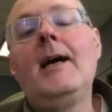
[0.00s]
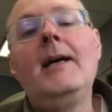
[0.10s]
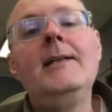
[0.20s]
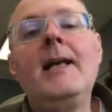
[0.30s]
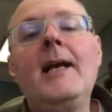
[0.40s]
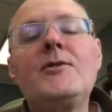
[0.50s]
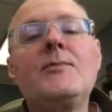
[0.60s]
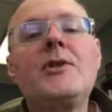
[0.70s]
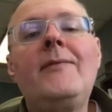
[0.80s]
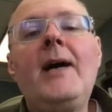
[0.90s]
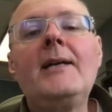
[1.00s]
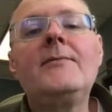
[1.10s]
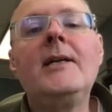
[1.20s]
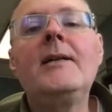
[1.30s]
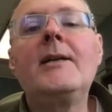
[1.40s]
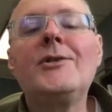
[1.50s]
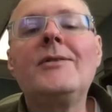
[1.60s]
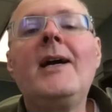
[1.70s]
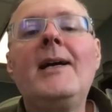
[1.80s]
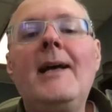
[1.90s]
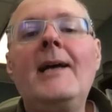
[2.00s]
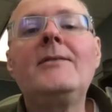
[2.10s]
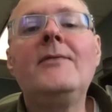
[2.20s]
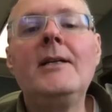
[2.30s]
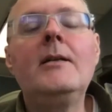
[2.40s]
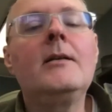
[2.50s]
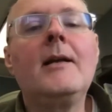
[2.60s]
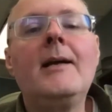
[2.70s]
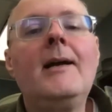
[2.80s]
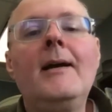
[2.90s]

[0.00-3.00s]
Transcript: didn't have some stuff activated I should have had activated, and I